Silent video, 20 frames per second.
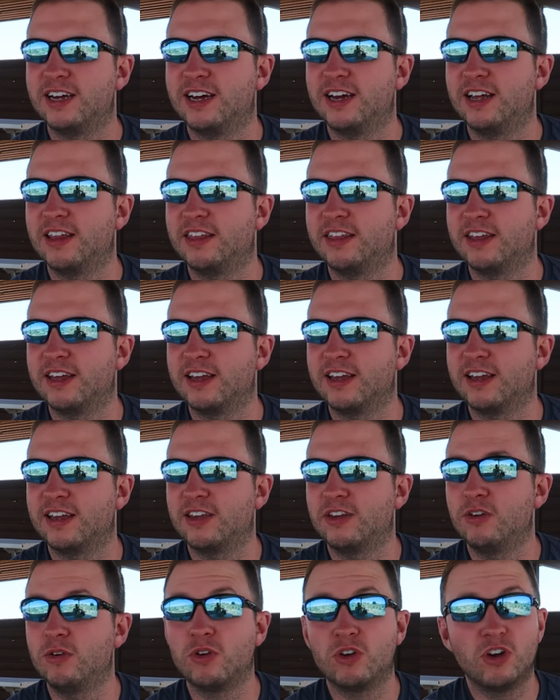I
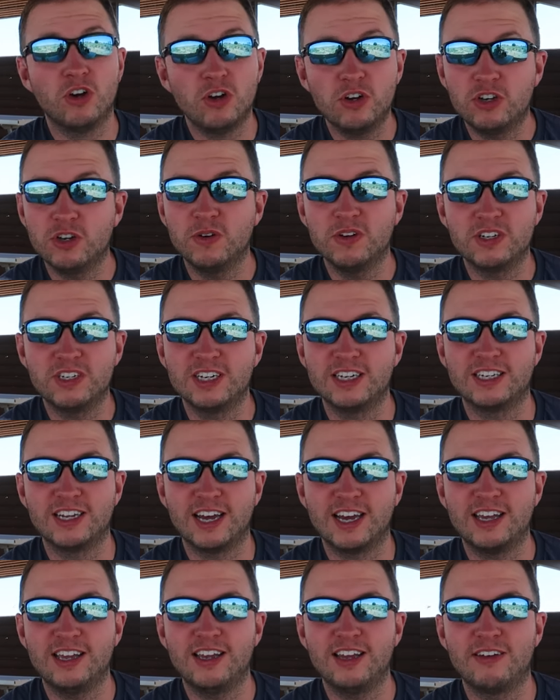think you could do it in a
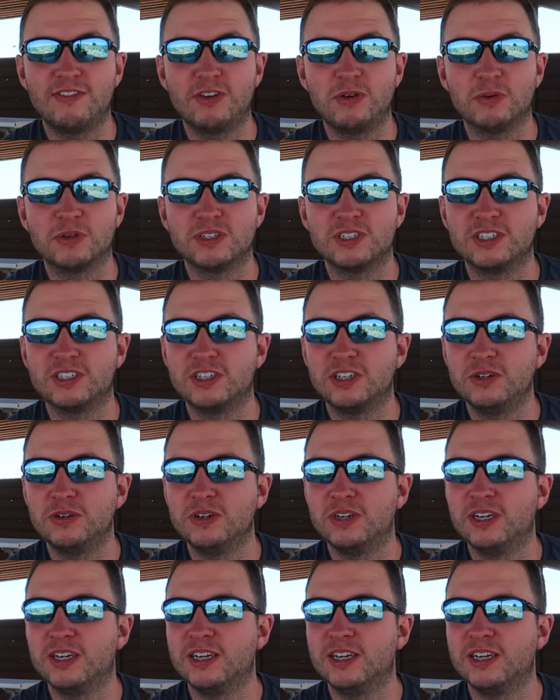day if you wanted to.